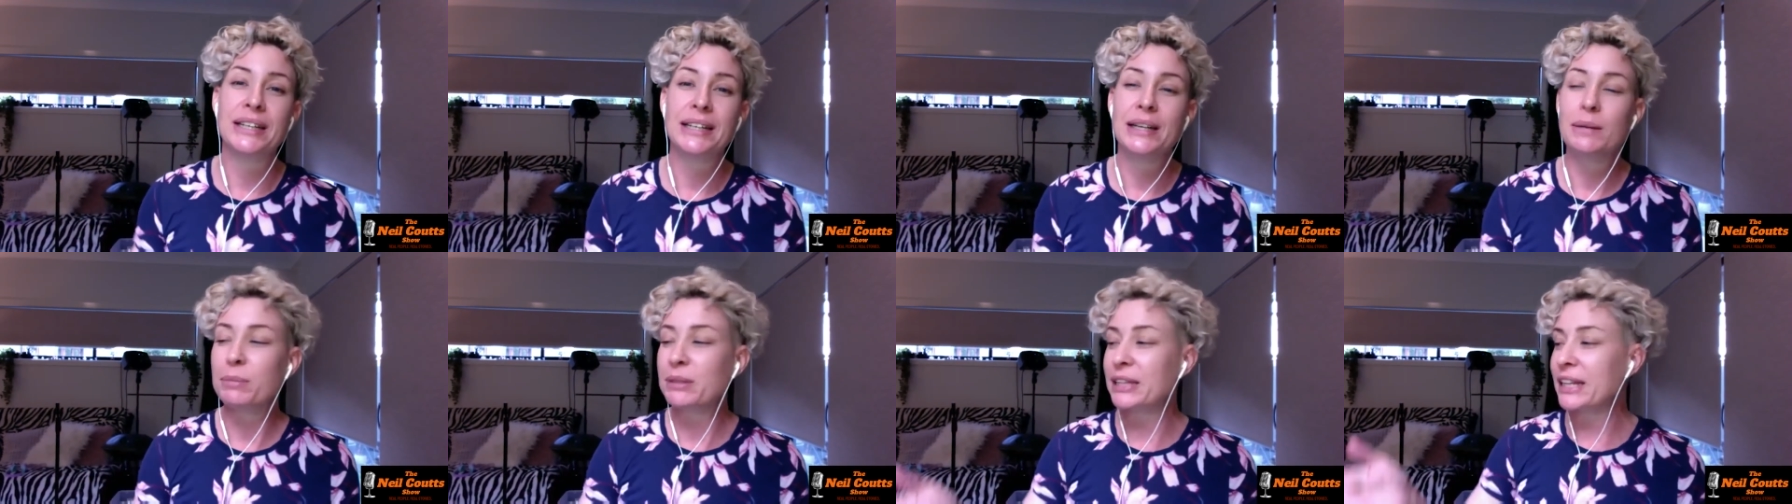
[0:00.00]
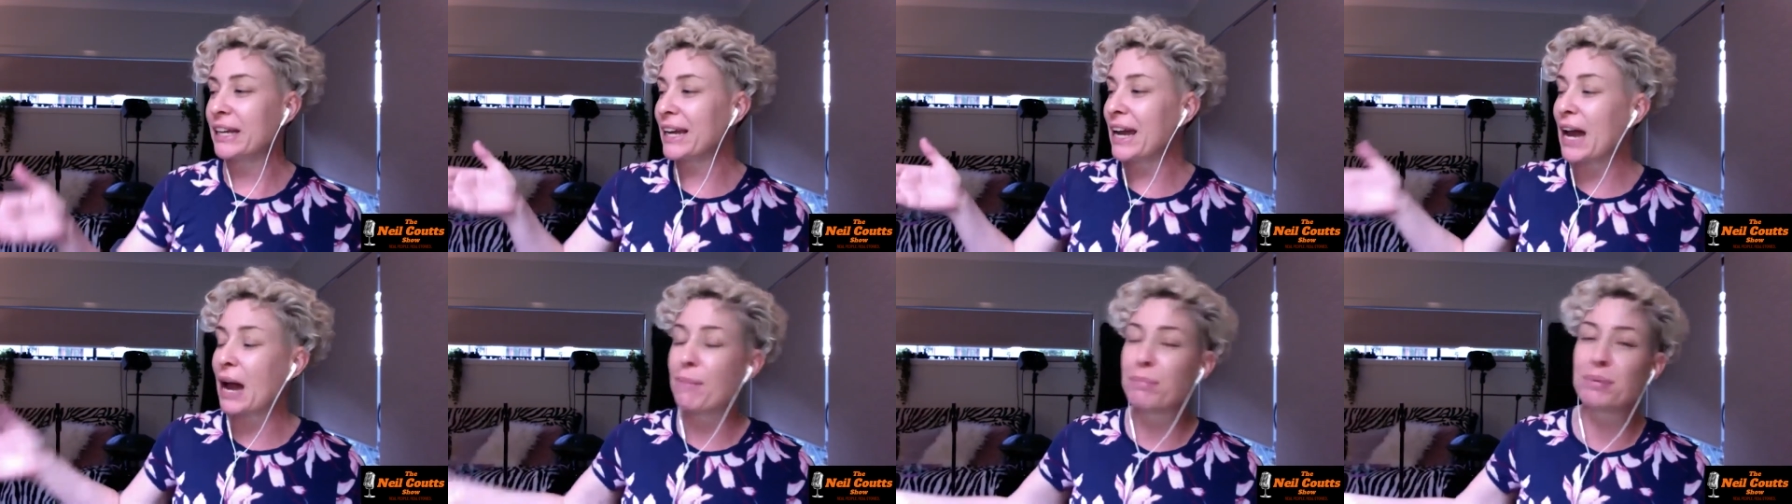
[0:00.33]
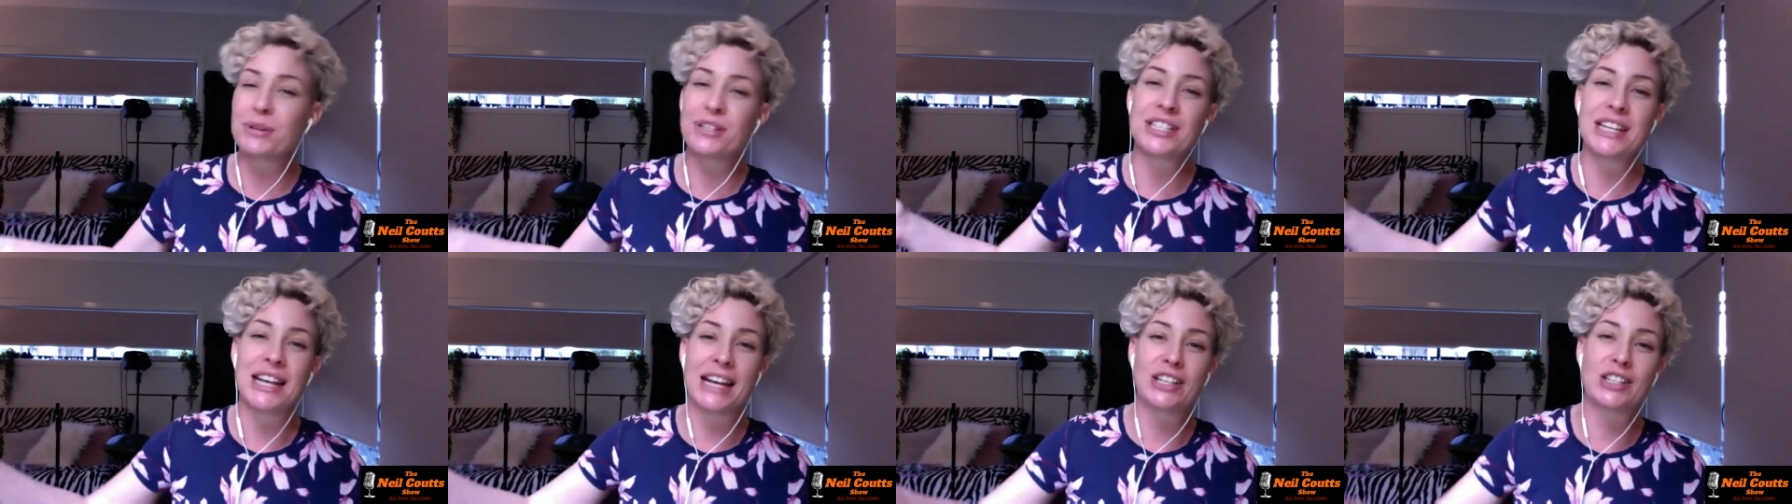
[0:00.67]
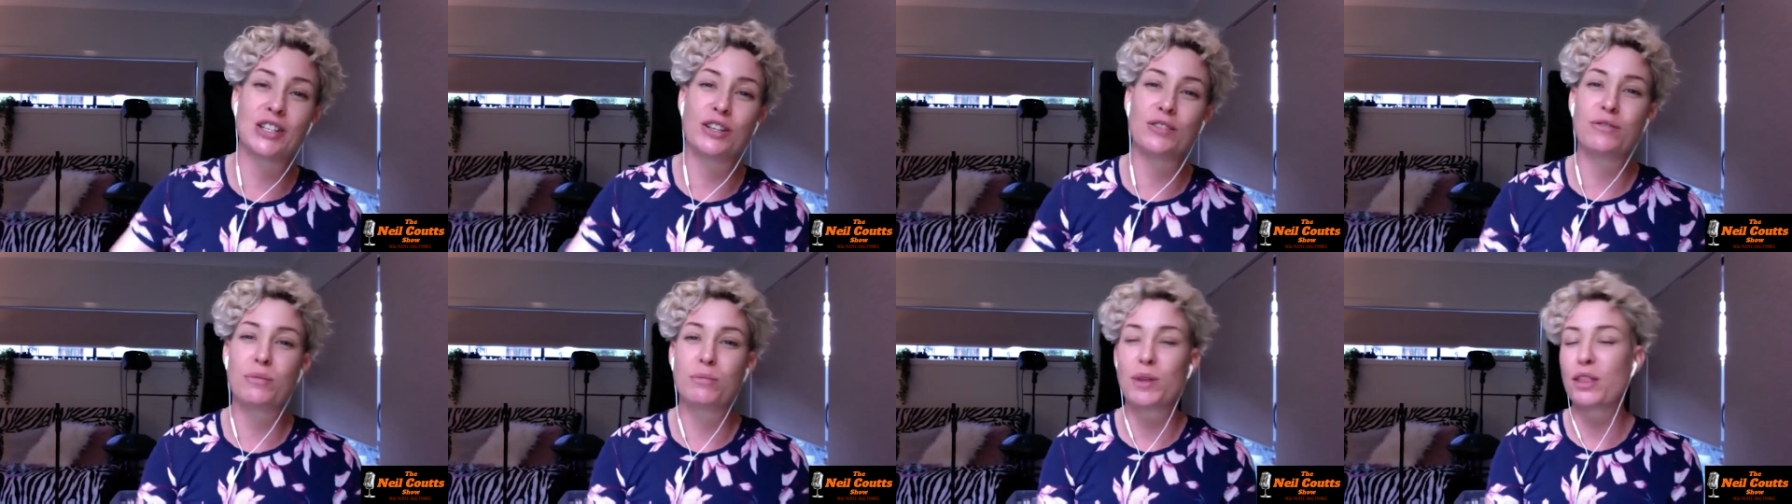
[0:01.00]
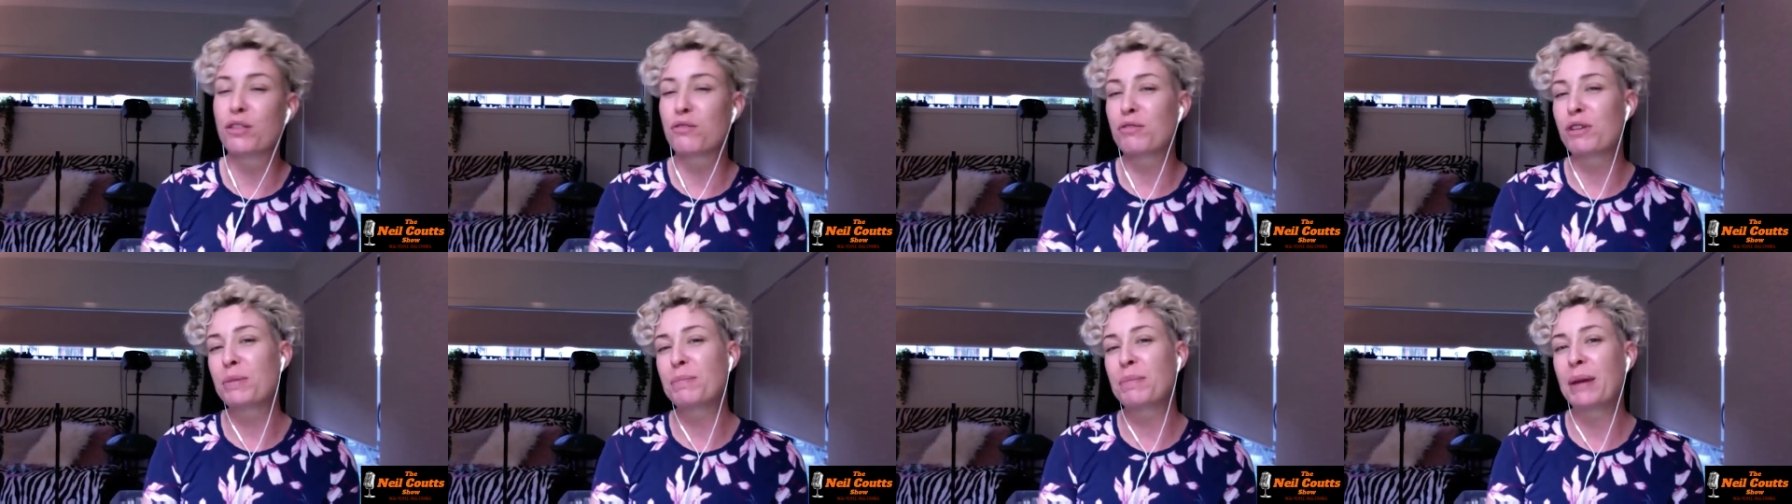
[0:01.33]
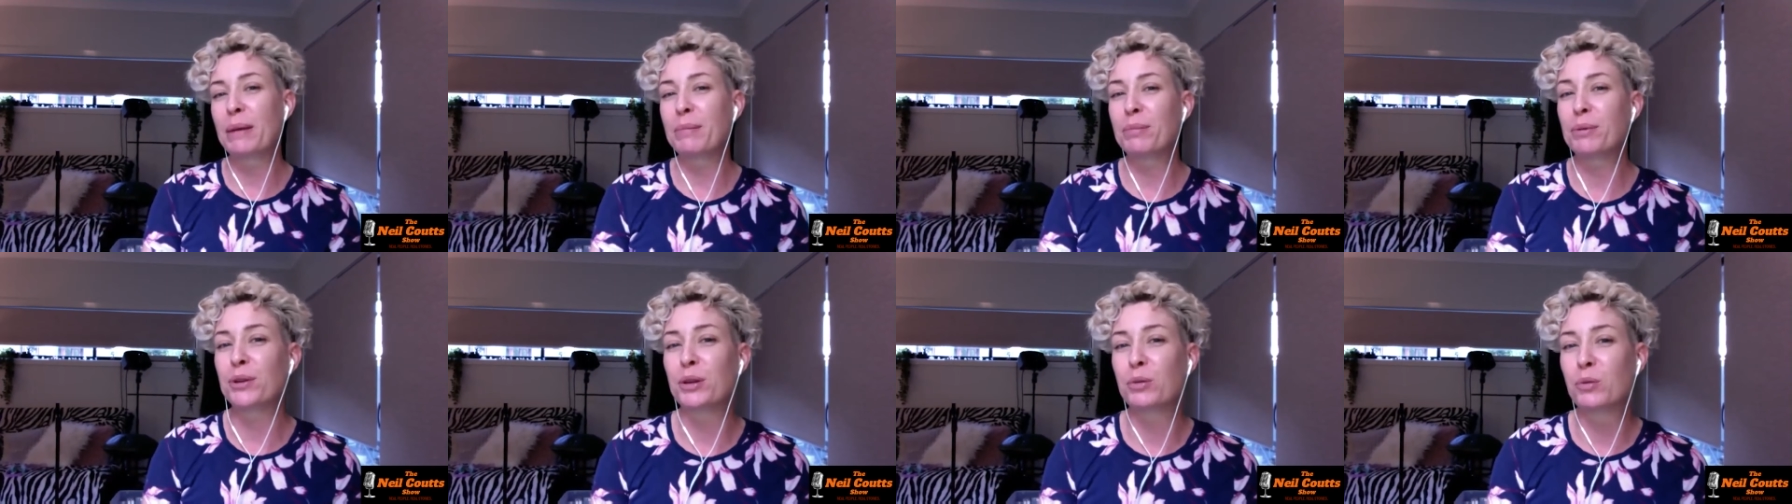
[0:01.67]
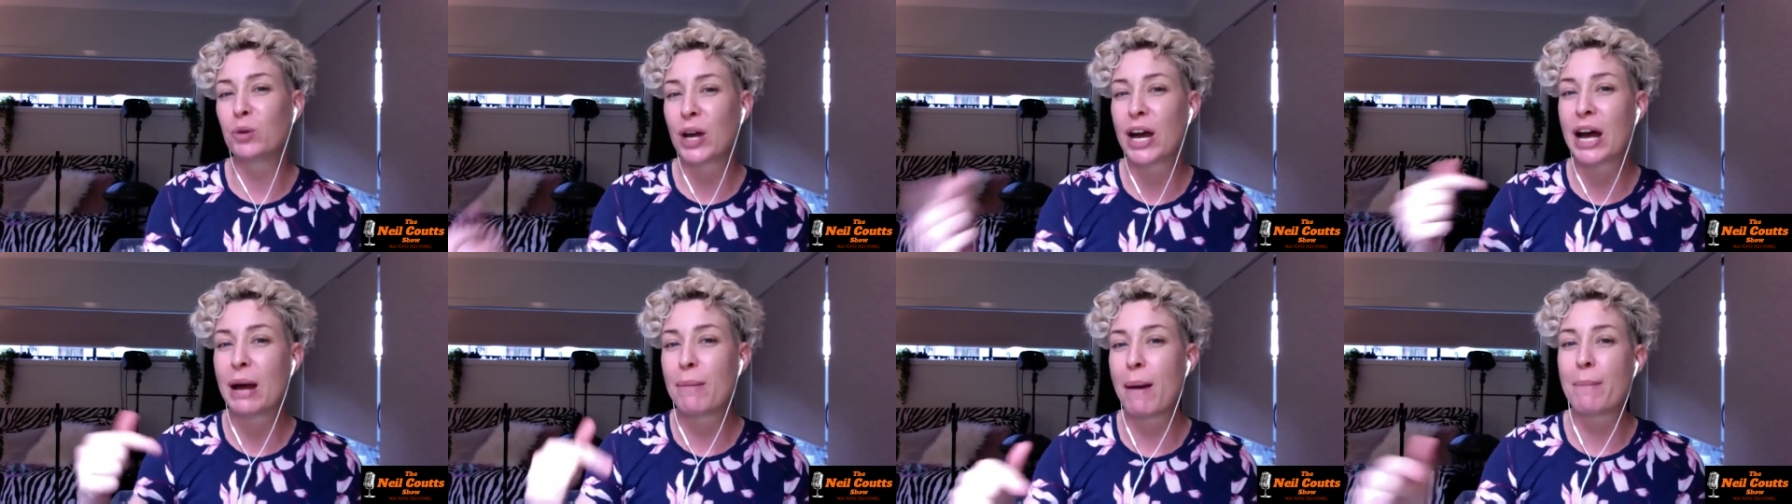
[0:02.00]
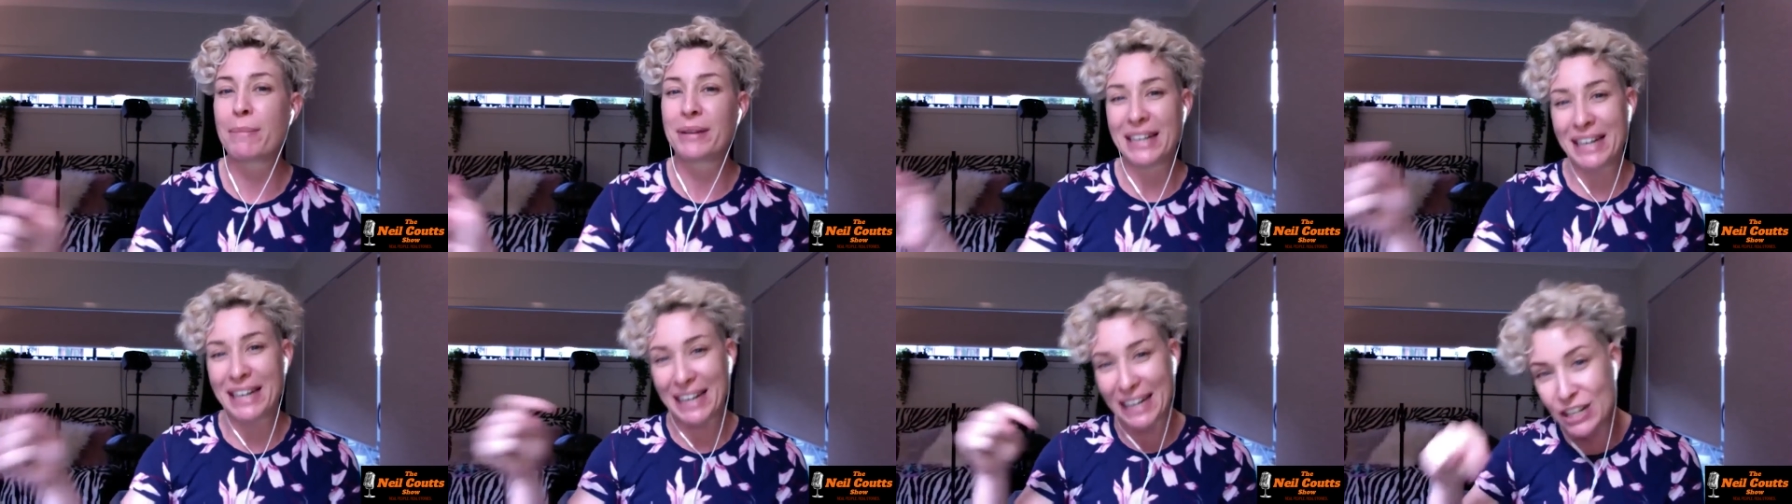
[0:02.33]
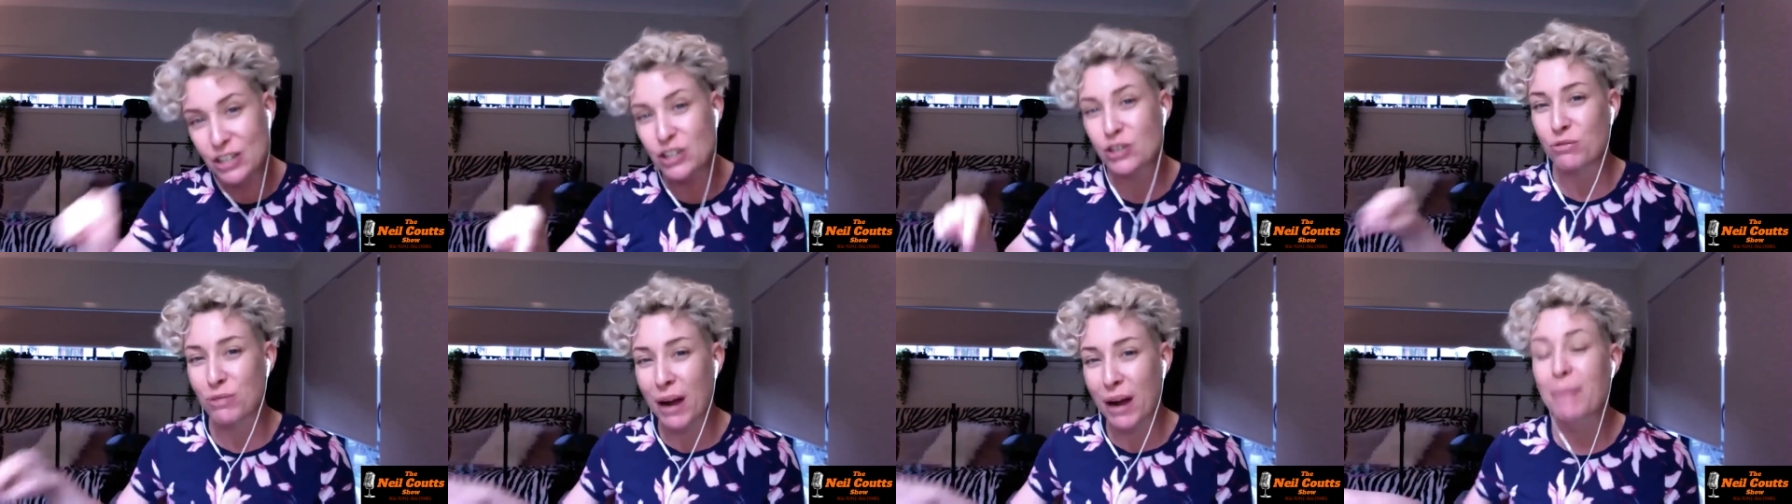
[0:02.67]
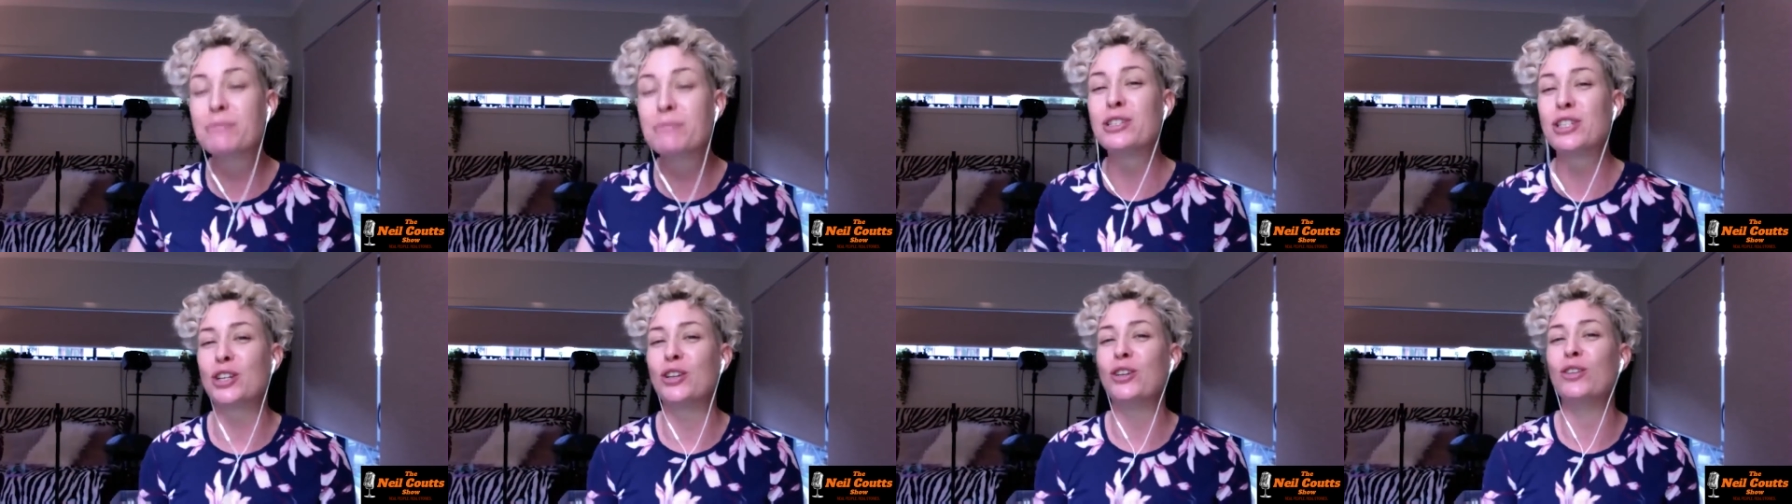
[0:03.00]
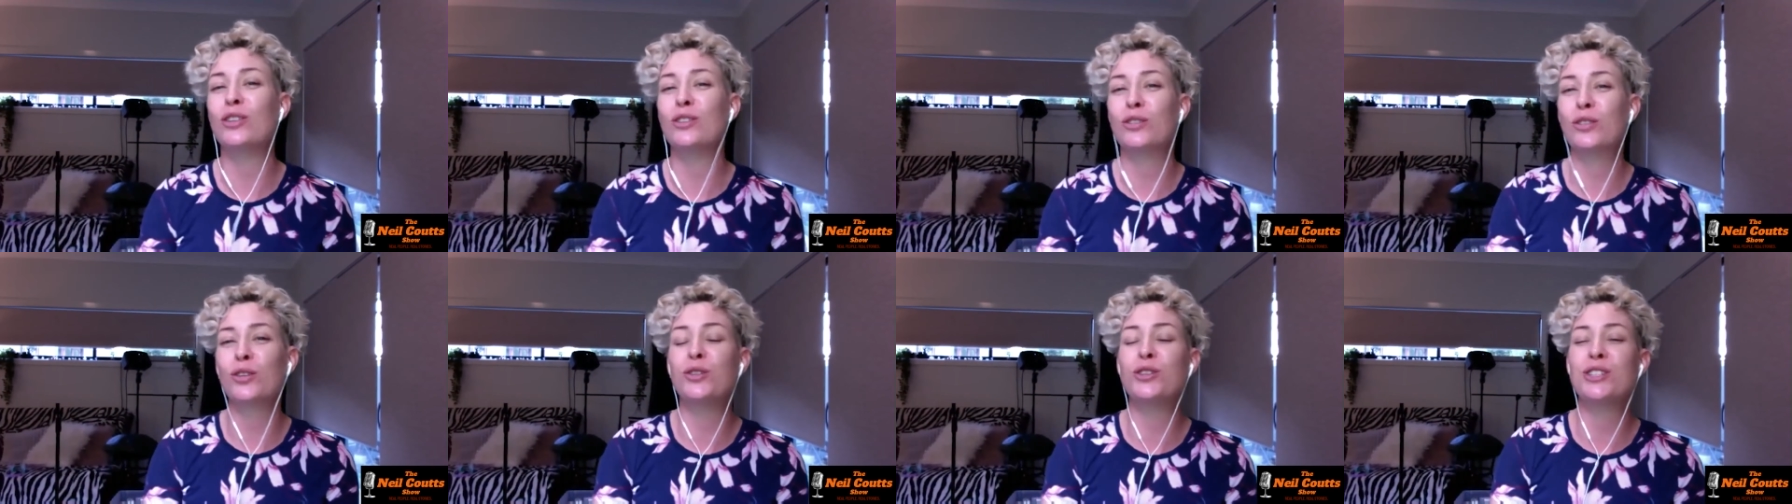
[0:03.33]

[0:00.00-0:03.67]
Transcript: but they can't protect you from the three people that will come up and interrupt you through yeah.